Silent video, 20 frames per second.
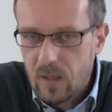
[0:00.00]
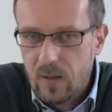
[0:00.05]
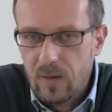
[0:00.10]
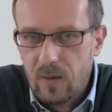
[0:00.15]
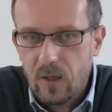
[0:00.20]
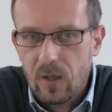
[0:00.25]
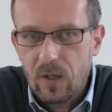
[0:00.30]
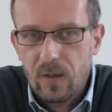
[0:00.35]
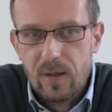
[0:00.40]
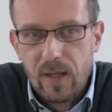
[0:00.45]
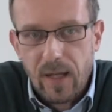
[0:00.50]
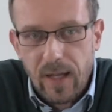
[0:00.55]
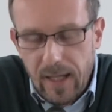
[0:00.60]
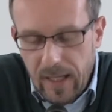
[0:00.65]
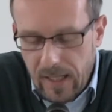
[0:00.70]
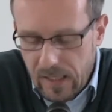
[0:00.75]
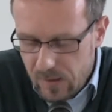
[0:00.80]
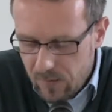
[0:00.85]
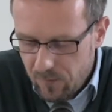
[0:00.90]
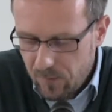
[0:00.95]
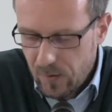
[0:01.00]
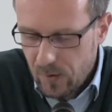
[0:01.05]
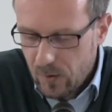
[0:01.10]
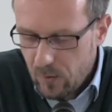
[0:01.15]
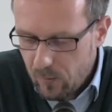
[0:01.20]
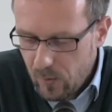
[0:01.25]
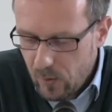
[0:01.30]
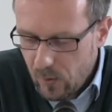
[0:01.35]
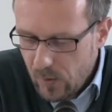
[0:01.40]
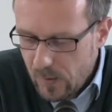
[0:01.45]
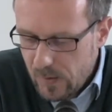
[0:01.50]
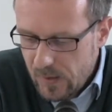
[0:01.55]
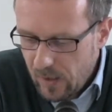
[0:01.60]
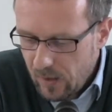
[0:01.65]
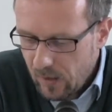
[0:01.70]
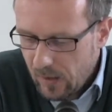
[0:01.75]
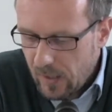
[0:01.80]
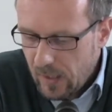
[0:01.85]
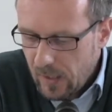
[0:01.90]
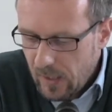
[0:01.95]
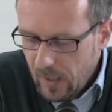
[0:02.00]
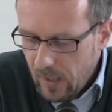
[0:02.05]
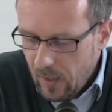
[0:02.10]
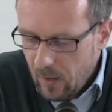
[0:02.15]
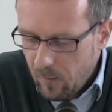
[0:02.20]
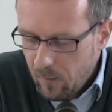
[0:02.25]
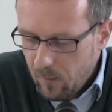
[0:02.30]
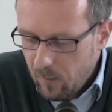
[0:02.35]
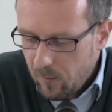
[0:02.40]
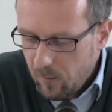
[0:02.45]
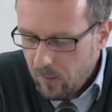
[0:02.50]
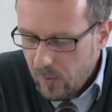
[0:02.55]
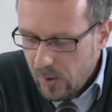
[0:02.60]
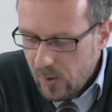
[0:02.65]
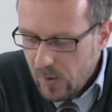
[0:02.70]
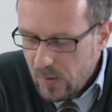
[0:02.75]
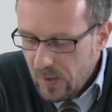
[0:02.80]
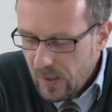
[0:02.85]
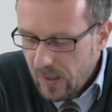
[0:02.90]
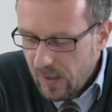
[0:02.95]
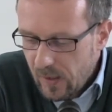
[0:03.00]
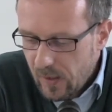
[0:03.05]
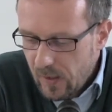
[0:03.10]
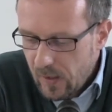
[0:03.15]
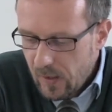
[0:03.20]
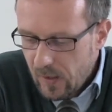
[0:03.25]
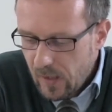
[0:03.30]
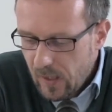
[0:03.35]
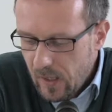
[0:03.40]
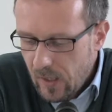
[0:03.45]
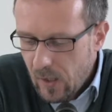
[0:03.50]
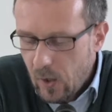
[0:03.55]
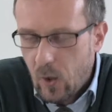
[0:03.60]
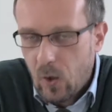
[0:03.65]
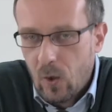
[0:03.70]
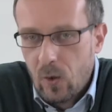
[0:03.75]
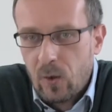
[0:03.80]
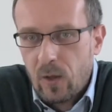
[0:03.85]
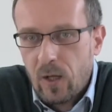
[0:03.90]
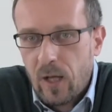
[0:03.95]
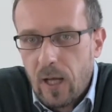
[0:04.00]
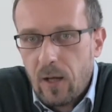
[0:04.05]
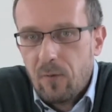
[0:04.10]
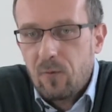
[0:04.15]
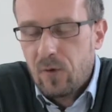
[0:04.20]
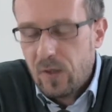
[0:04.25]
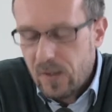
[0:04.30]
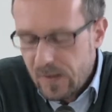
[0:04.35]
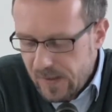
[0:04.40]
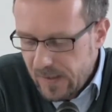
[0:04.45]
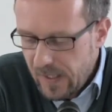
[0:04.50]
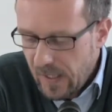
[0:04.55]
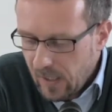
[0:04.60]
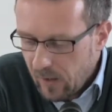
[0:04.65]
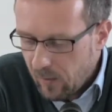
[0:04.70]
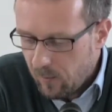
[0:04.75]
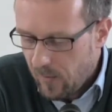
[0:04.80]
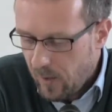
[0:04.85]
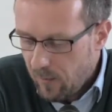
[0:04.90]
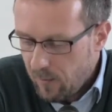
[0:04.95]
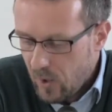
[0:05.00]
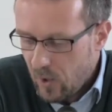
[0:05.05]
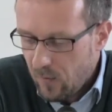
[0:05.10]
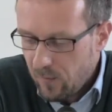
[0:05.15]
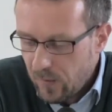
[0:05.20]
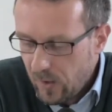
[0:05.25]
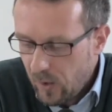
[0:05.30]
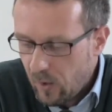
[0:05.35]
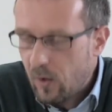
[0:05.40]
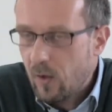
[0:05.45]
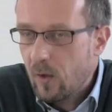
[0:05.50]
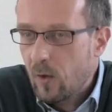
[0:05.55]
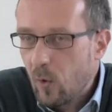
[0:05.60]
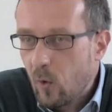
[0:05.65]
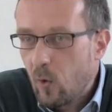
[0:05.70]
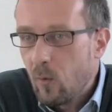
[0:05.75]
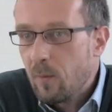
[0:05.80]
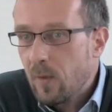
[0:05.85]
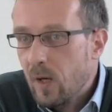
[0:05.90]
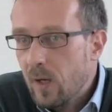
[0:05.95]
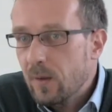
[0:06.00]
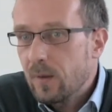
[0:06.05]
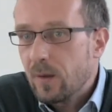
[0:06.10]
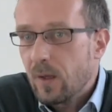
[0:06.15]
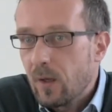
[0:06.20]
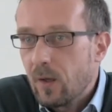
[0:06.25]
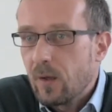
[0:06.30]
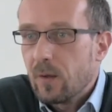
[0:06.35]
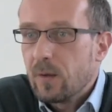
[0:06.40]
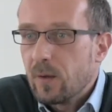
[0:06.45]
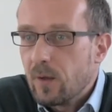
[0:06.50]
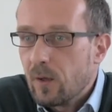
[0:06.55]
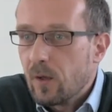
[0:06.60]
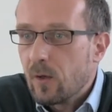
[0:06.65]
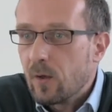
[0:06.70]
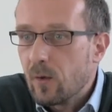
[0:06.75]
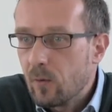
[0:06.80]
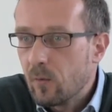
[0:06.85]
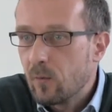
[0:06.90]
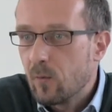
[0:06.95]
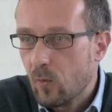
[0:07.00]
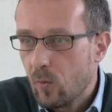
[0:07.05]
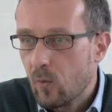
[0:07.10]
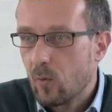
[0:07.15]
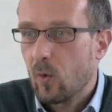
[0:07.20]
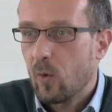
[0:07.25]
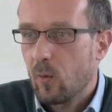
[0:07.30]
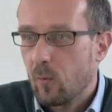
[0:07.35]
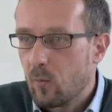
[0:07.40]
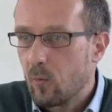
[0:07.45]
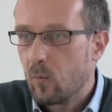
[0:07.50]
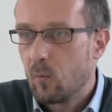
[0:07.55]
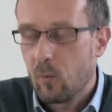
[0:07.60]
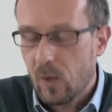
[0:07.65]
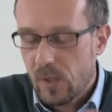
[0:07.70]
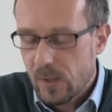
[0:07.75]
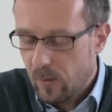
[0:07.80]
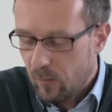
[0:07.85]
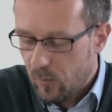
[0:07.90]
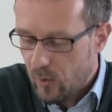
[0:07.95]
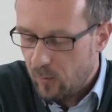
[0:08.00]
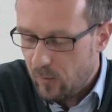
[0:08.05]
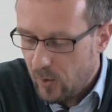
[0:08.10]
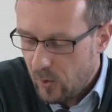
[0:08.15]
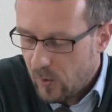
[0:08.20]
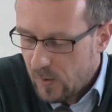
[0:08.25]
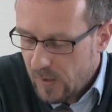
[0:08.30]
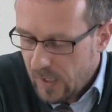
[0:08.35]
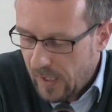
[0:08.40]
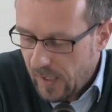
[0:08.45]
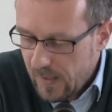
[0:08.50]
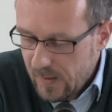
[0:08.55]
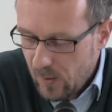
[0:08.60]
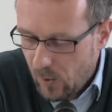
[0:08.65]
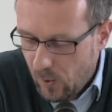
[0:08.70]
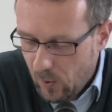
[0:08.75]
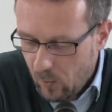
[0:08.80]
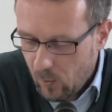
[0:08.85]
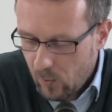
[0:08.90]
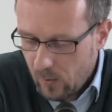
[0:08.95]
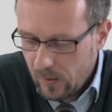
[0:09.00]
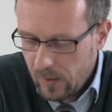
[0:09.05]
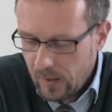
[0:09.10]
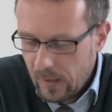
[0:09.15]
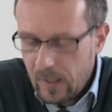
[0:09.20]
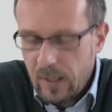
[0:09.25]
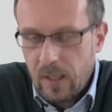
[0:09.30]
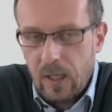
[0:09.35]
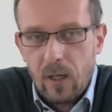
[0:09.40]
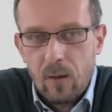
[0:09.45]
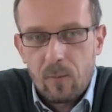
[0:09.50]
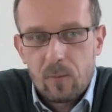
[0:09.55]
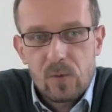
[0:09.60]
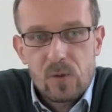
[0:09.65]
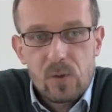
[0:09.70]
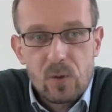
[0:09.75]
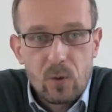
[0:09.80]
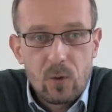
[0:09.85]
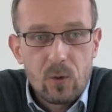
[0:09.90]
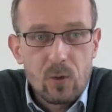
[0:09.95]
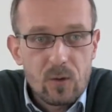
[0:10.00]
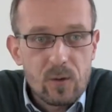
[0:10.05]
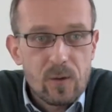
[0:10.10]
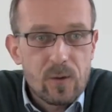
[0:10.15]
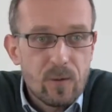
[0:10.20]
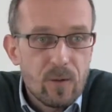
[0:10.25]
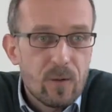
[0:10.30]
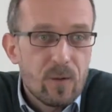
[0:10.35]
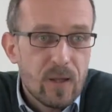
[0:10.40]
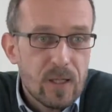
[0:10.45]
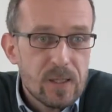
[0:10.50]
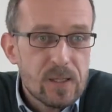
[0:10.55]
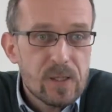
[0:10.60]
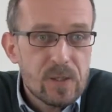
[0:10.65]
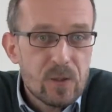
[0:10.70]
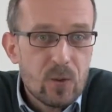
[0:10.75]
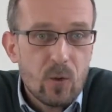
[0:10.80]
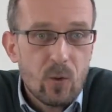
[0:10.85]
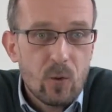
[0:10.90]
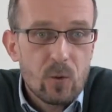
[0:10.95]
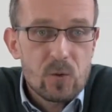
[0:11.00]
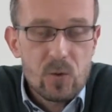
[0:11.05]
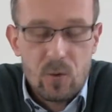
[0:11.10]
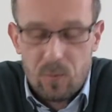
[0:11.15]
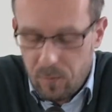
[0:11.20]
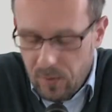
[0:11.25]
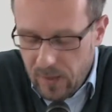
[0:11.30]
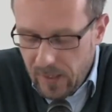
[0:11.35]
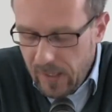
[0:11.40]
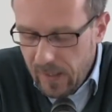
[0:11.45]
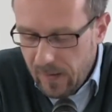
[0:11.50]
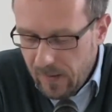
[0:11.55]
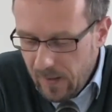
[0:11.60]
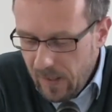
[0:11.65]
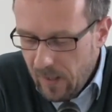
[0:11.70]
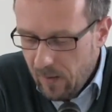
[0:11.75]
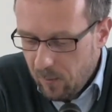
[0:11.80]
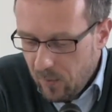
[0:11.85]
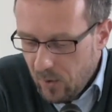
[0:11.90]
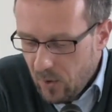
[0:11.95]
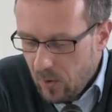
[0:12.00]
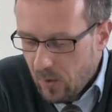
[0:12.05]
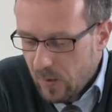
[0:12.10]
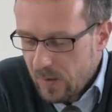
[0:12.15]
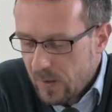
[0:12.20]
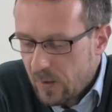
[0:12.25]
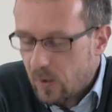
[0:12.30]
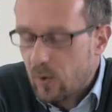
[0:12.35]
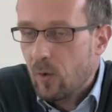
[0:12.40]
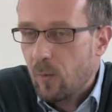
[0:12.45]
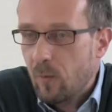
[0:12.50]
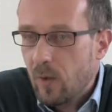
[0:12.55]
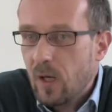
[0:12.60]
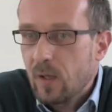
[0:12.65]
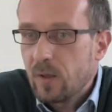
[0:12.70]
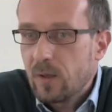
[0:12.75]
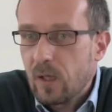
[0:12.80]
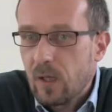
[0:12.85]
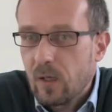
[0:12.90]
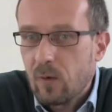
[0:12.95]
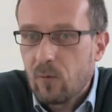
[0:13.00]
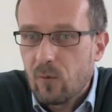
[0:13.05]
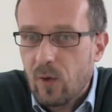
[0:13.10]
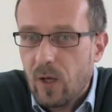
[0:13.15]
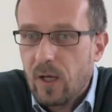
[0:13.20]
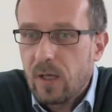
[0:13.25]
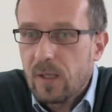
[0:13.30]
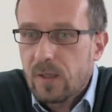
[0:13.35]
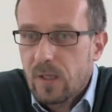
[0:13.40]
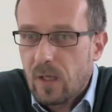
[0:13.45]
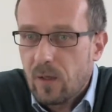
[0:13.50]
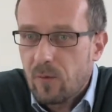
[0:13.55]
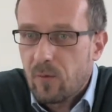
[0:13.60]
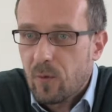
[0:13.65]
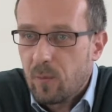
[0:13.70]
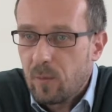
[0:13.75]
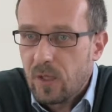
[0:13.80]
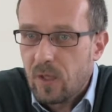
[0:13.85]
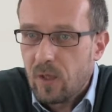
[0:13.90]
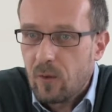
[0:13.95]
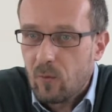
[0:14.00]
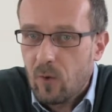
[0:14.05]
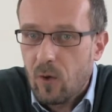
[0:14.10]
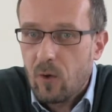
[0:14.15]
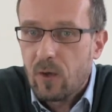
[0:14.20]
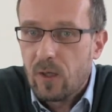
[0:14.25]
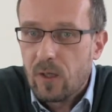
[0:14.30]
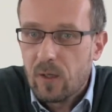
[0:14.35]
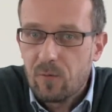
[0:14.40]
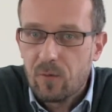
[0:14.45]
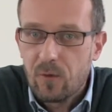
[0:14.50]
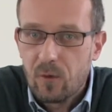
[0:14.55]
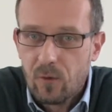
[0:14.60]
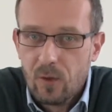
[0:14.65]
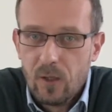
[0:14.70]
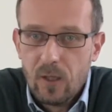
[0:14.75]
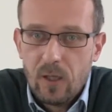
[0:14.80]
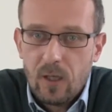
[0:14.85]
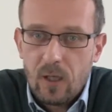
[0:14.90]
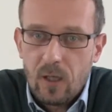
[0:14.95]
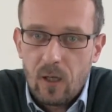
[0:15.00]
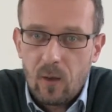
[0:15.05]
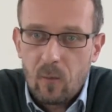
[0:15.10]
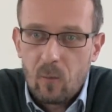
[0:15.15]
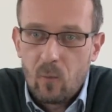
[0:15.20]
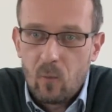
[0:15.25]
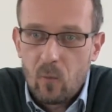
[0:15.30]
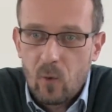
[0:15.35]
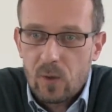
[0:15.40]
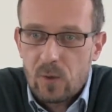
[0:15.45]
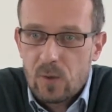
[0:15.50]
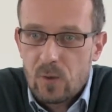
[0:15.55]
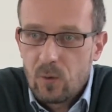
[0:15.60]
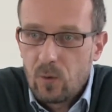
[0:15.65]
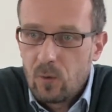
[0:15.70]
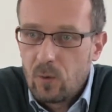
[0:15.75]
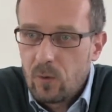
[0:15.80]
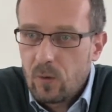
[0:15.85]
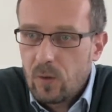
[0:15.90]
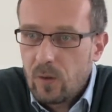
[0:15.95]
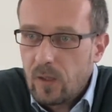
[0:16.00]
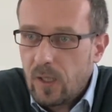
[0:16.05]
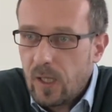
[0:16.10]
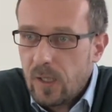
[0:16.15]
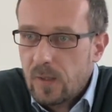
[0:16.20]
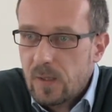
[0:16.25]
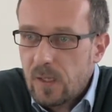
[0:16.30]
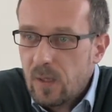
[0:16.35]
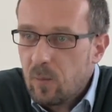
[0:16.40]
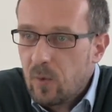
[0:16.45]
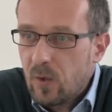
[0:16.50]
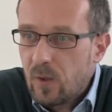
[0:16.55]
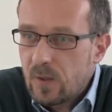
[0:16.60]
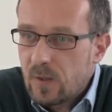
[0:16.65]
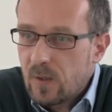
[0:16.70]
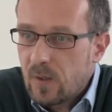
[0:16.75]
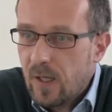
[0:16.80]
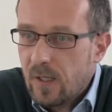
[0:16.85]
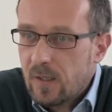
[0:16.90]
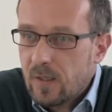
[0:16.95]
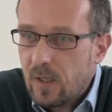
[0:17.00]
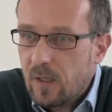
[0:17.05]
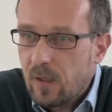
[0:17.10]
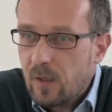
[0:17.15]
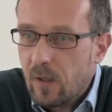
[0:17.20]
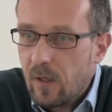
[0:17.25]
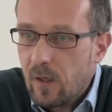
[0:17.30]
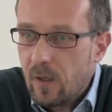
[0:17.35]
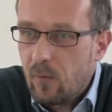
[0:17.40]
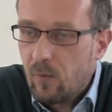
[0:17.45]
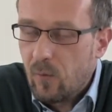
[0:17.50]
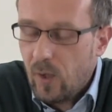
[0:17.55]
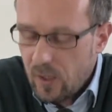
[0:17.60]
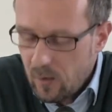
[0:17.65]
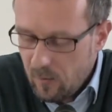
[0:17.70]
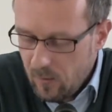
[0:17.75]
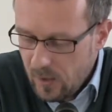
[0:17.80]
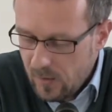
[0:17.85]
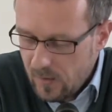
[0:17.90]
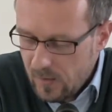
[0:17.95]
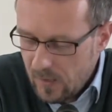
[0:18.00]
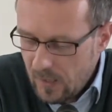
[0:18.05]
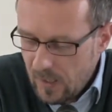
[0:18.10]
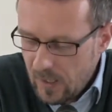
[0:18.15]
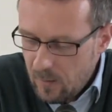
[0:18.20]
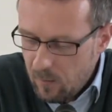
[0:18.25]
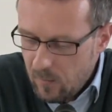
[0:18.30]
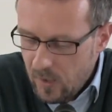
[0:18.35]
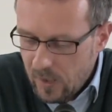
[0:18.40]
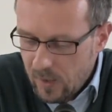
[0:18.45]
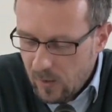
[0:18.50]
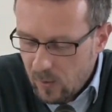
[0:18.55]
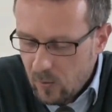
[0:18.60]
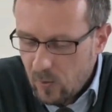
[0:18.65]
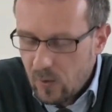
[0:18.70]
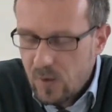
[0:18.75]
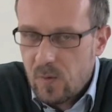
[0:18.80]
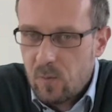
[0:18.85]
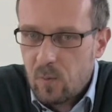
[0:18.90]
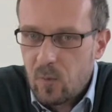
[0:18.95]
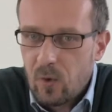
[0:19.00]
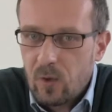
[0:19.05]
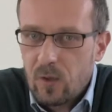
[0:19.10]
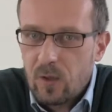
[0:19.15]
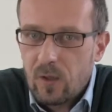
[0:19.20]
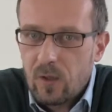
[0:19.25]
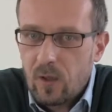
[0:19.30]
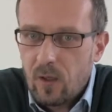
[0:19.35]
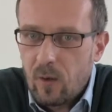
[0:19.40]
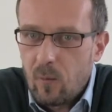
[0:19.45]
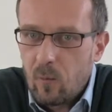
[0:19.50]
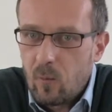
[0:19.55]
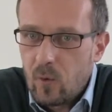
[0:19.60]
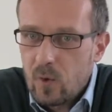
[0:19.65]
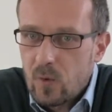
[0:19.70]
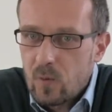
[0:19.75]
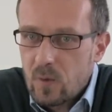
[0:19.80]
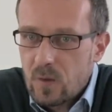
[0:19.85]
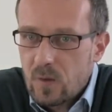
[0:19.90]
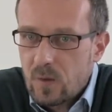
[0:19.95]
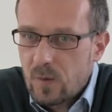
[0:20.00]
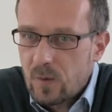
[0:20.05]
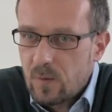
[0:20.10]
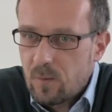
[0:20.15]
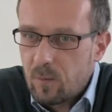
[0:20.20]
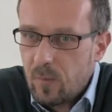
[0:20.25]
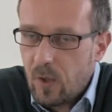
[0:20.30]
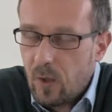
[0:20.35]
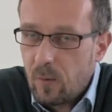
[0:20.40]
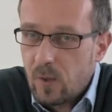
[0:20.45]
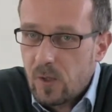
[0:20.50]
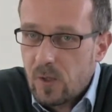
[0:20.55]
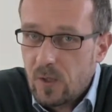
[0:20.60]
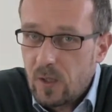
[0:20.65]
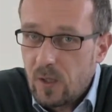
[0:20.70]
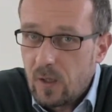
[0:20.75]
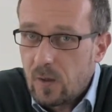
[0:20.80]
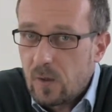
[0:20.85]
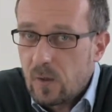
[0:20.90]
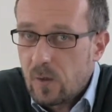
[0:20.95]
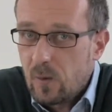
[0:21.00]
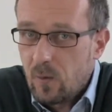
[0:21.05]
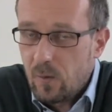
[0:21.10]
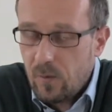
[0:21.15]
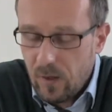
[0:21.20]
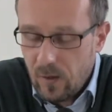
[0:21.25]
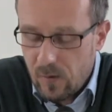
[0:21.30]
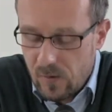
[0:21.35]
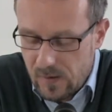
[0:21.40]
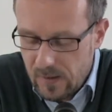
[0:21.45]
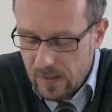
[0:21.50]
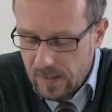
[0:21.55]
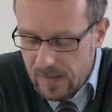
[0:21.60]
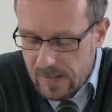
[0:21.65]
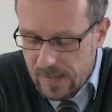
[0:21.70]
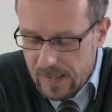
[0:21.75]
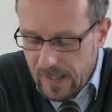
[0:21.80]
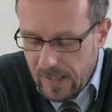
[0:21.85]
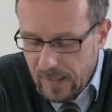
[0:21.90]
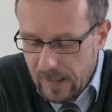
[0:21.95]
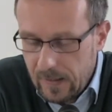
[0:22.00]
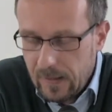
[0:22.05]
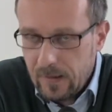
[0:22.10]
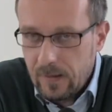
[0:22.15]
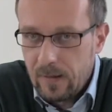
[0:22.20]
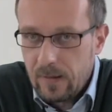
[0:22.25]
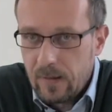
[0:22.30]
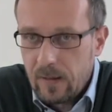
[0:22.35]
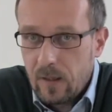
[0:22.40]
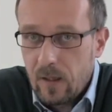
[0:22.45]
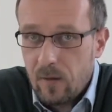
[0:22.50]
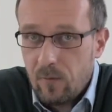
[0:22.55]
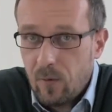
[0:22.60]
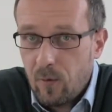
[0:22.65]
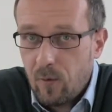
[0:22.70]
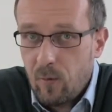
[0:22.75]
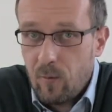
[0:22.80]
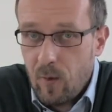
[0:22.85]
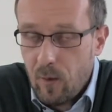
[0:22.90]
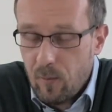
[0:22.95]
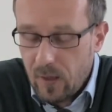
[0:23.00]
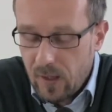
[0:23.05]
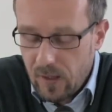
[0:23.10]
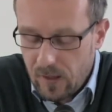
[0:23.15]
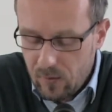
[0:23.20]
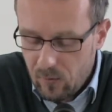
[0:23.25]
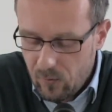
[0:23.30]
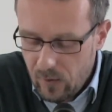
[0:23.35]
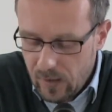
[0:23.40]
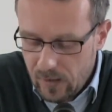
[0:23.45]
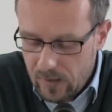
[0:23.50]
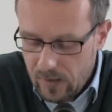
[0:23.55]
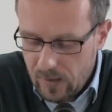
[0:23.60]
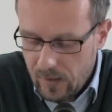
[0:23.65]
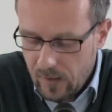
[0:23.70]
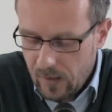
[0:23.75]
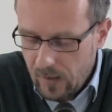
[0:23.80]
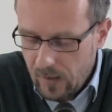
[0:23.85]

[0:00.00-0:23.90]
the head of the community, but also on every single member of the Ummah, the Muslim community as a whole, that is called to play their part in commanding right and forbidding wrong. And if you want to get deeper into that, I recommend Michael Cook's book, which was published in 2010, if I remember that correctly,